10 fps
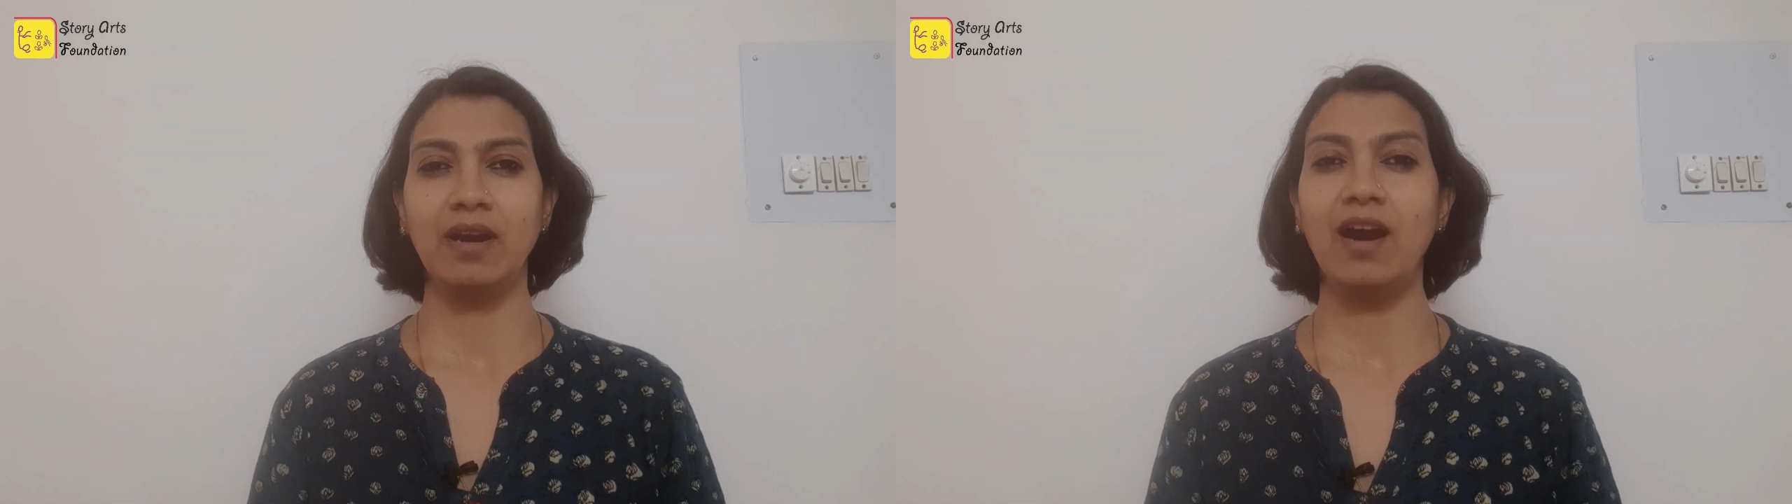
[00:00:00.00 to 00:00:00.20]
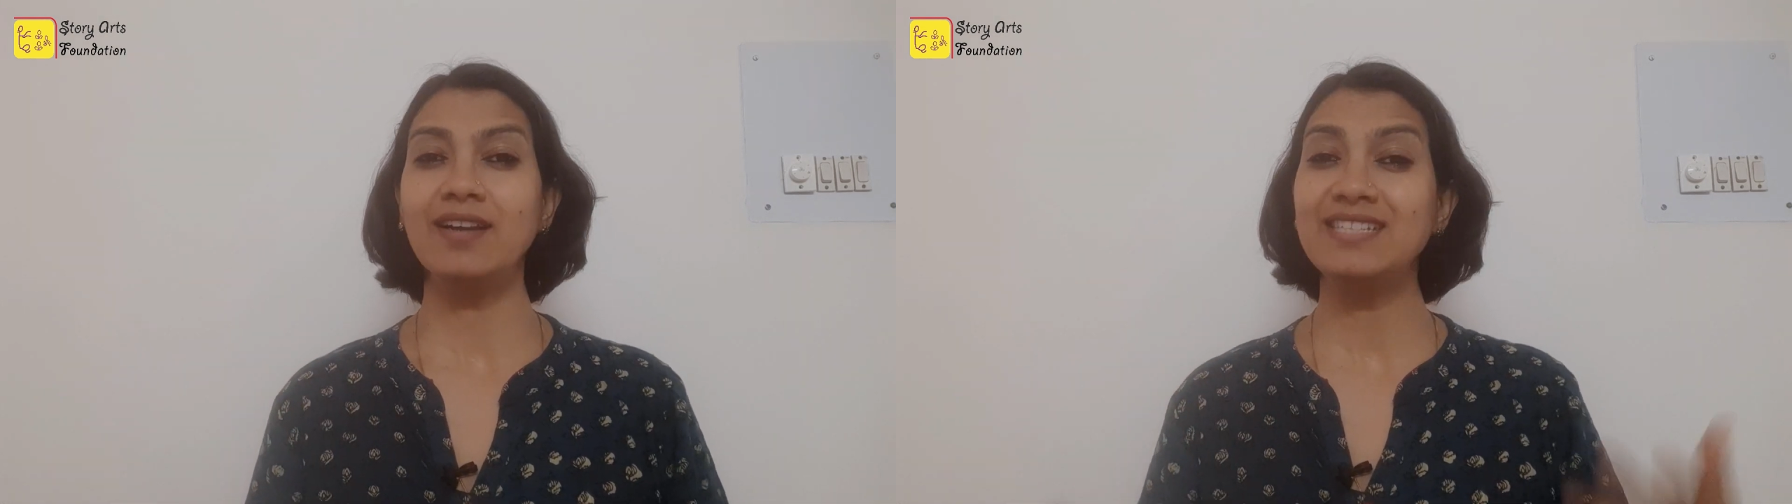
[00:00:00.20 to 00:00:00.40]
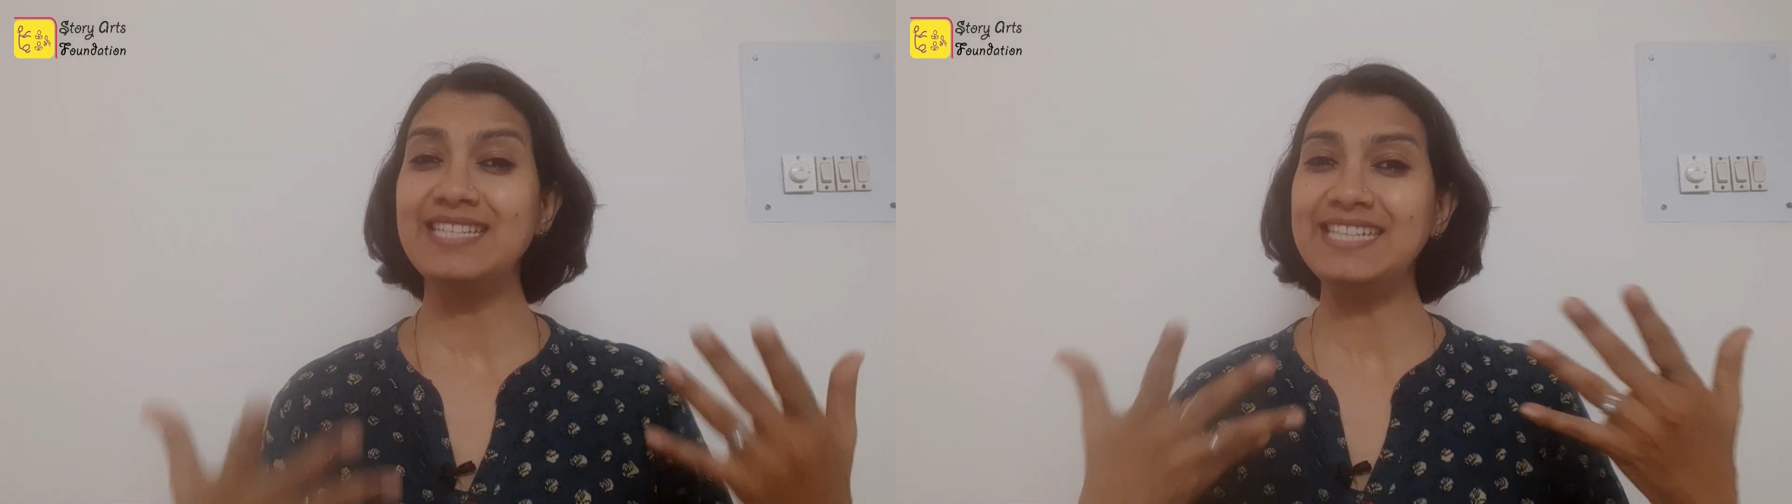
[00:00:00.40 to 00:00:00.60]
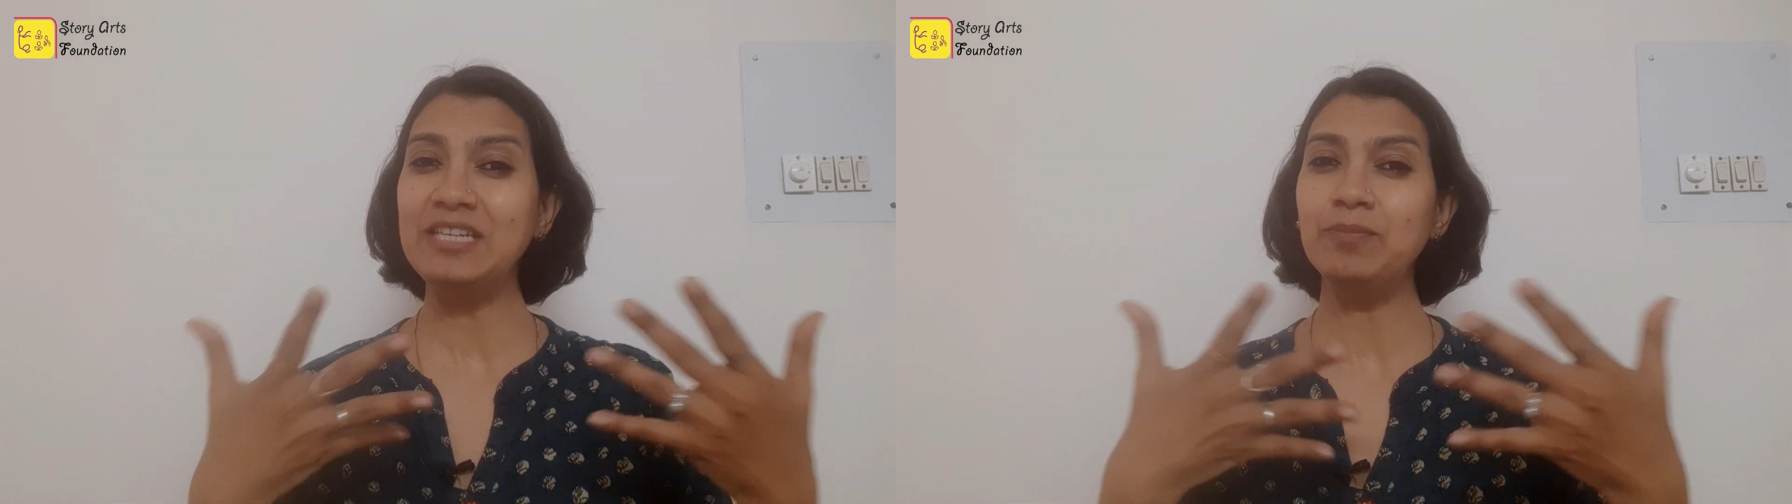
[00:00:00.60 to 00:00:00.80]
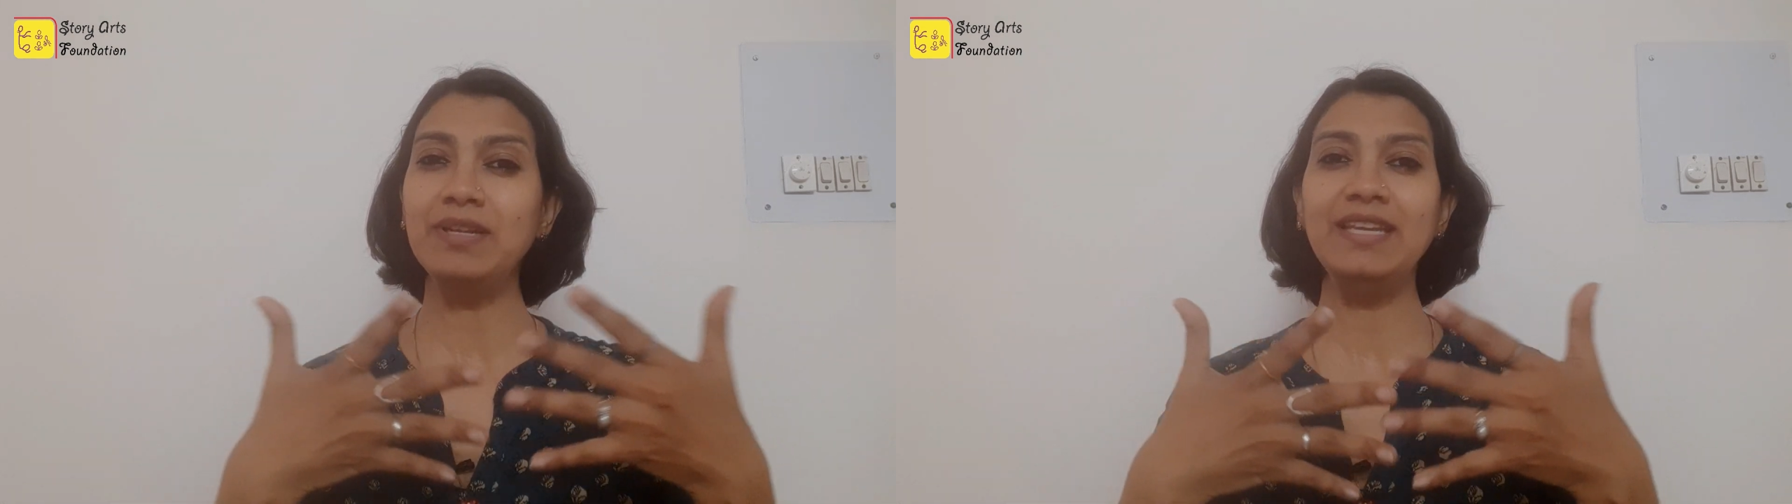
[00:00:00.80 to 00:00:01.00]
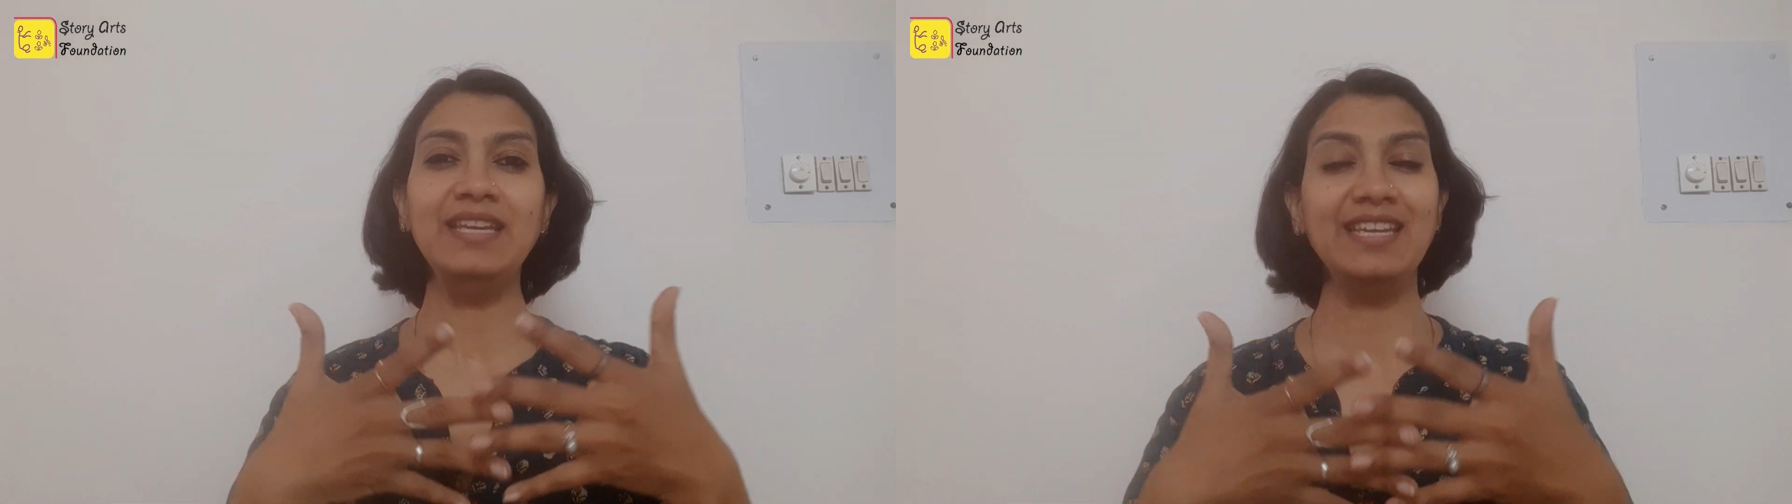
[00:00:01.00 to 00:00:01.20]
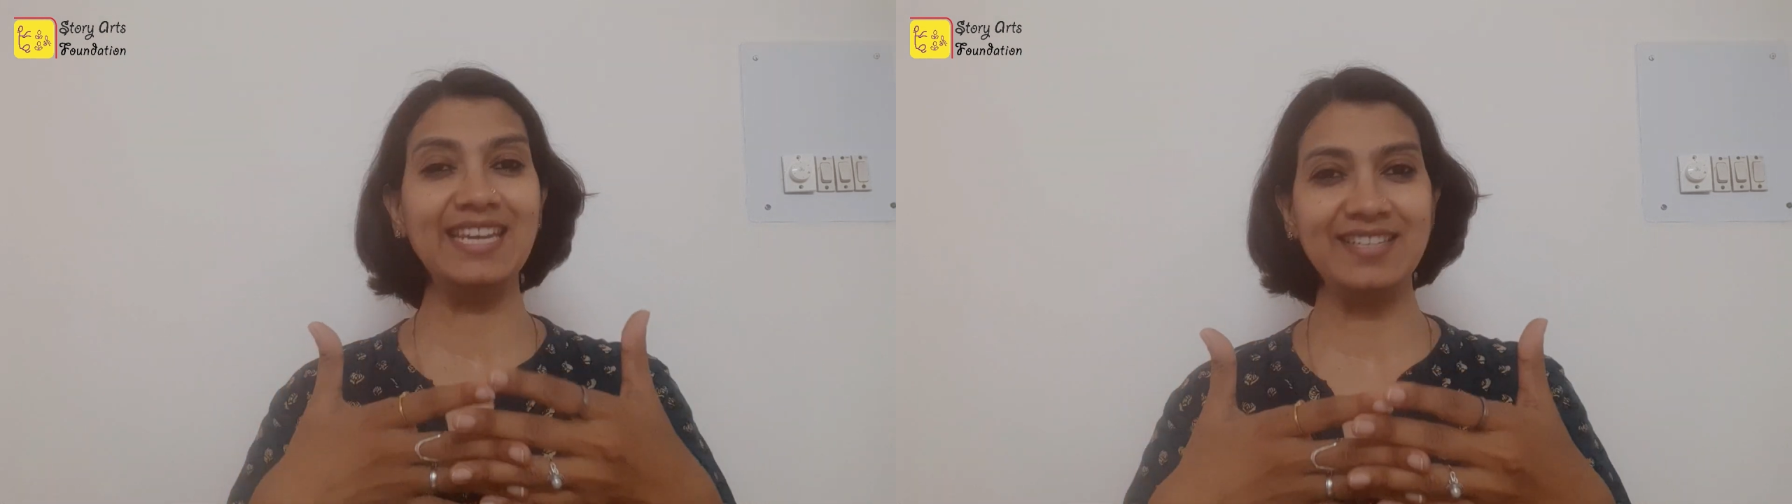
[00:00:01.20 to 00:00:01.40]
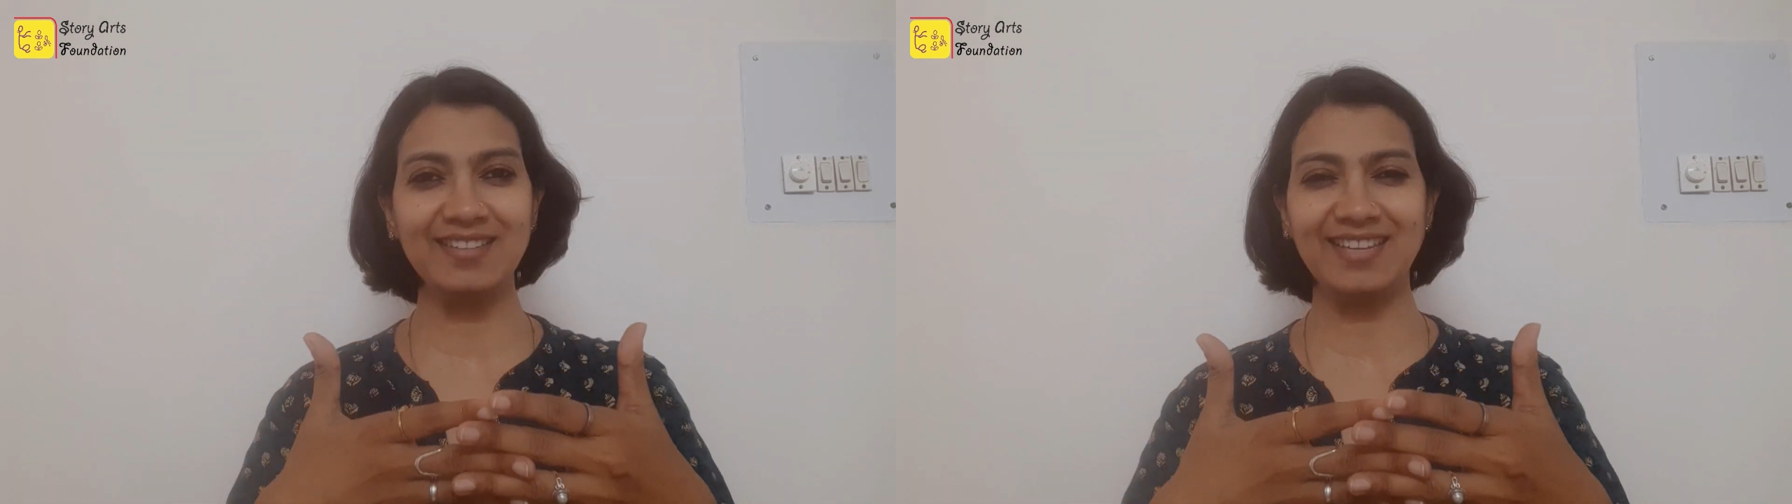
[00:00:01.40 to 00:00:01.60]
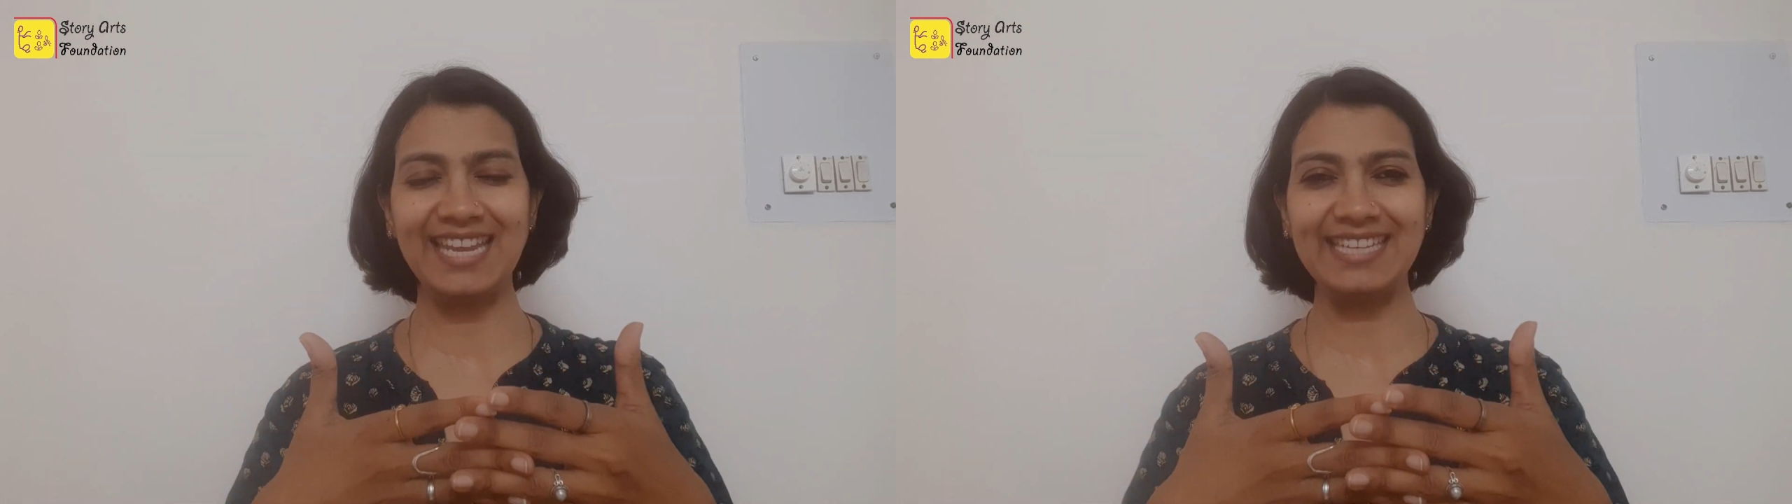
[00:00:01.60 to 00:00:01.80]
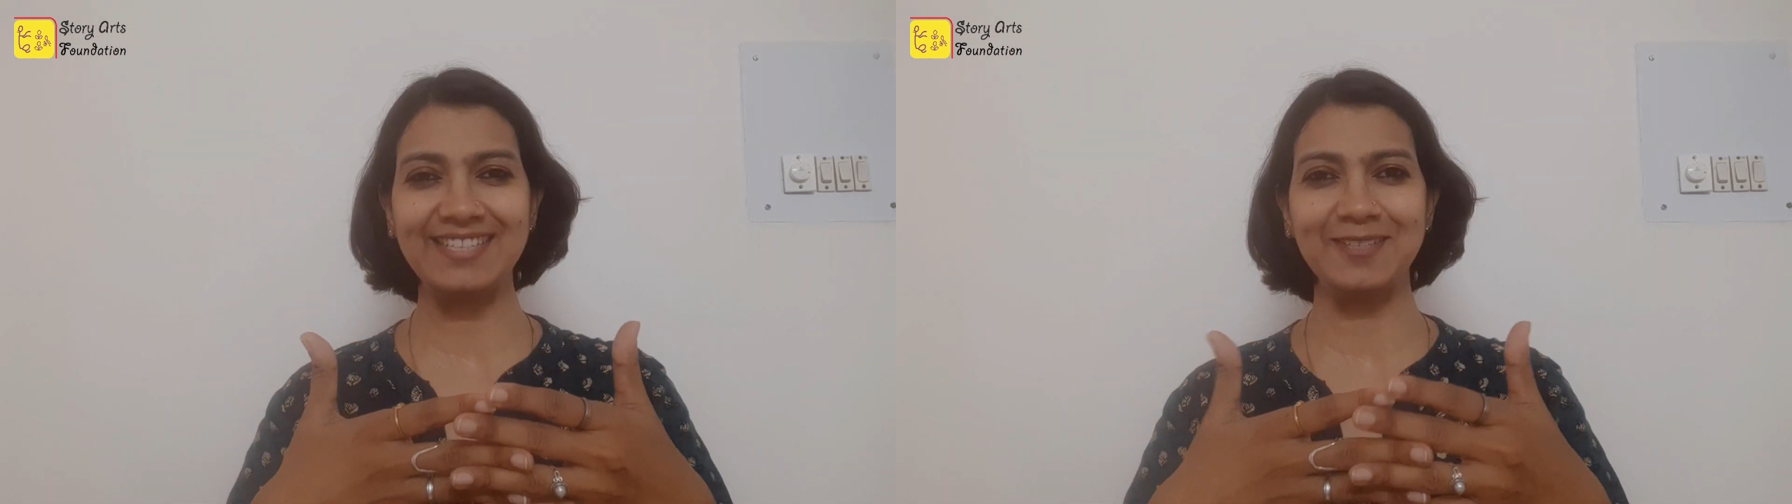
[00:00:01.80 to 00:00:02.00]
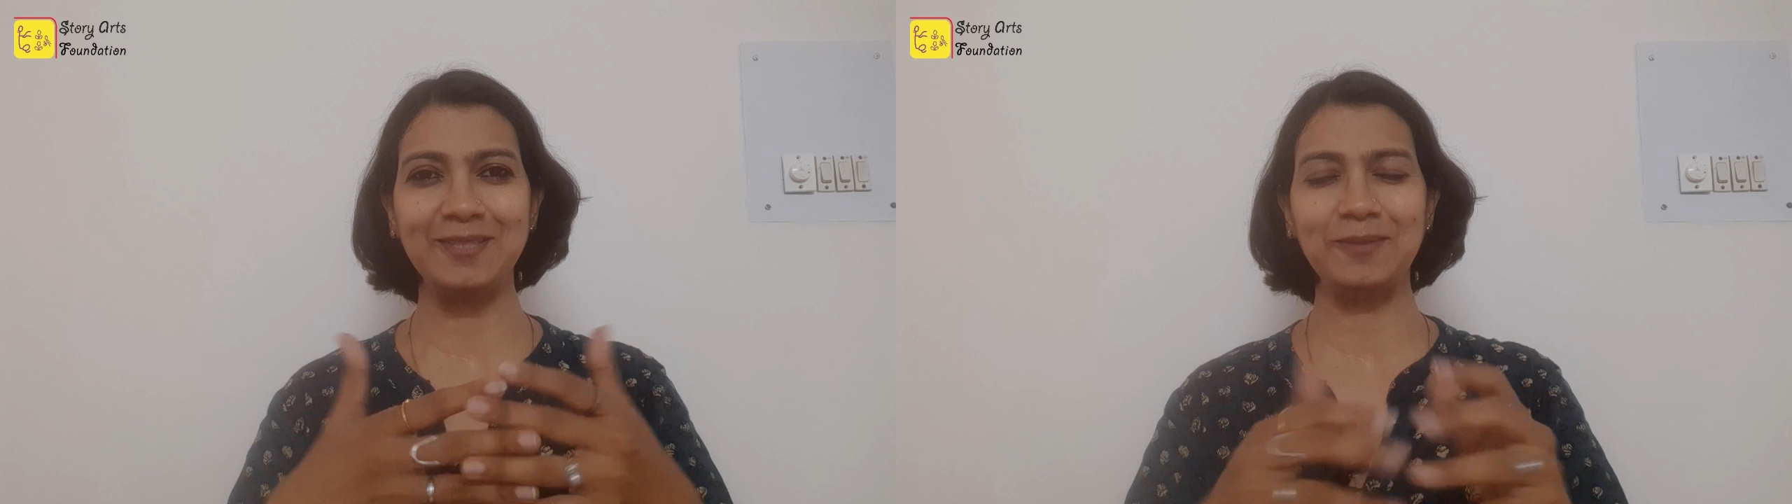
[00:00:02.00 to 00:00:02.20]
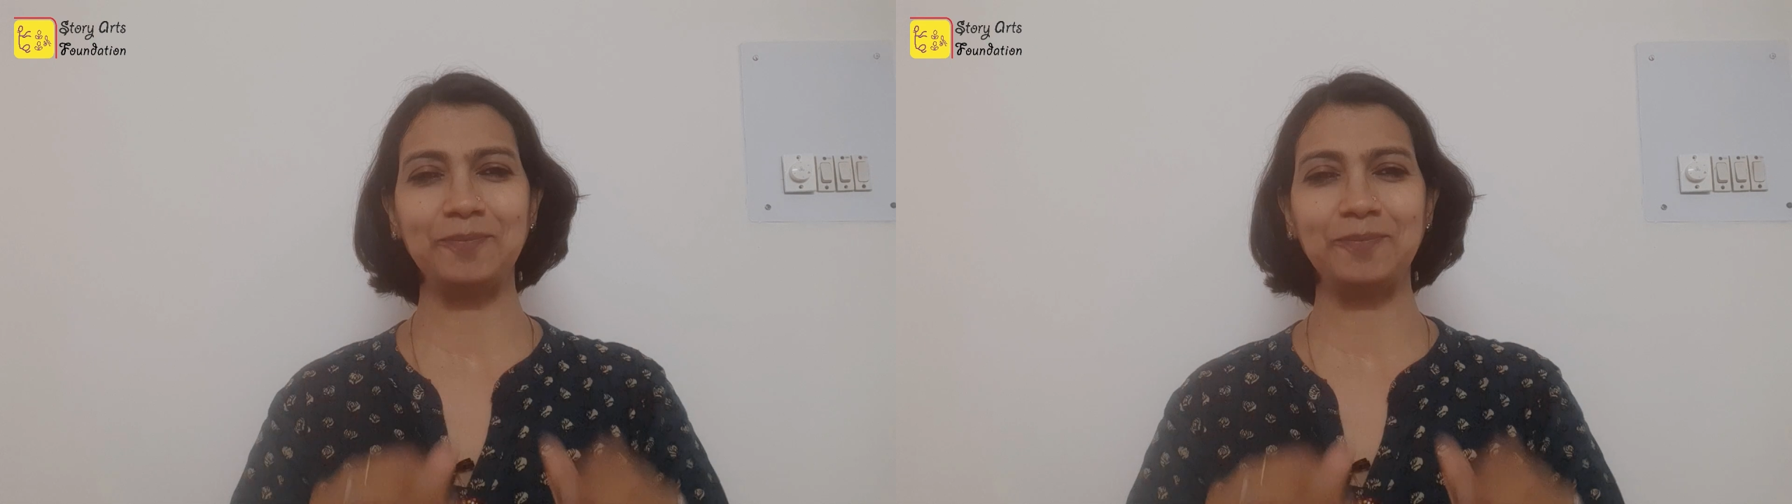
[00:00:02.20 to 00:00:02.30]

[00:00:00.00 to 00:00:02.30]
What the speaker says: are deeply interconnected.